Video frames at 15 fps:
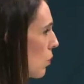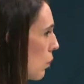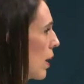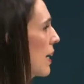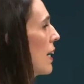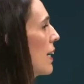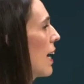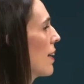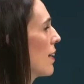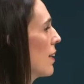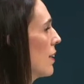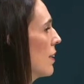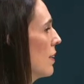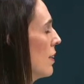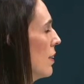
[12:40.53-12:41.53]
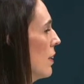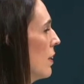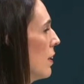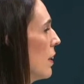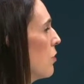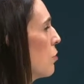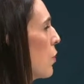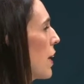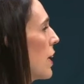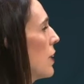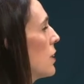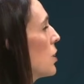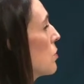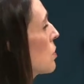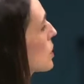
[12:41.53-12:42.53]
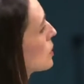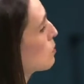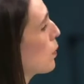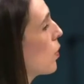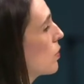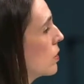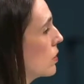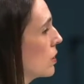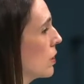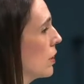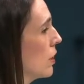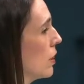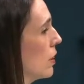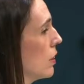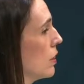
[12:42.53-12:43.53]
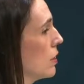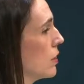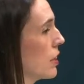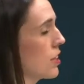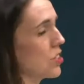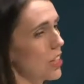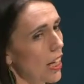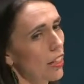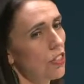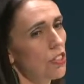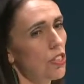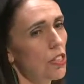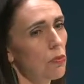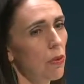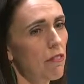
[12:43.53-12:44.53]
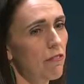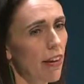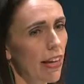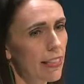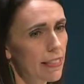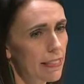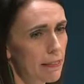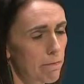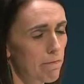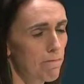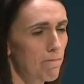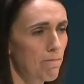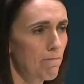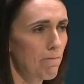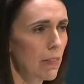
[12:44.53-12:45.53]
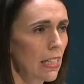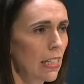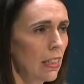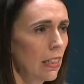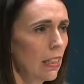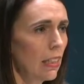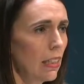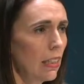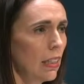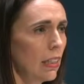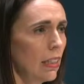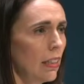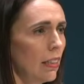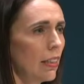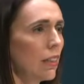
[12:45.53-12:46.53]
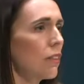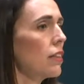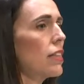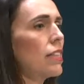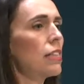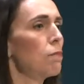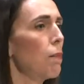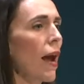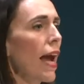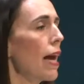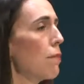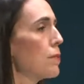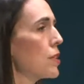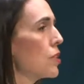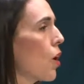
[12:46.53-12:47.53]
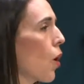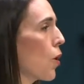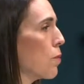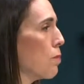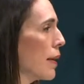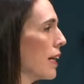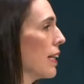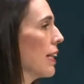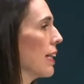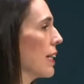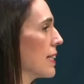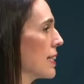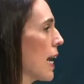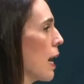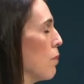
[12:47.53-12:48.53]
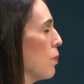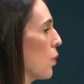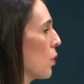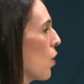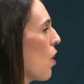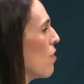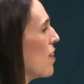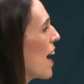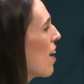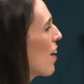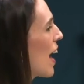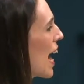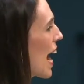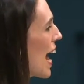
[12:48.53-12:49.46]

on one another if we are to respond to the challenges we face. There is perhaps no better example of our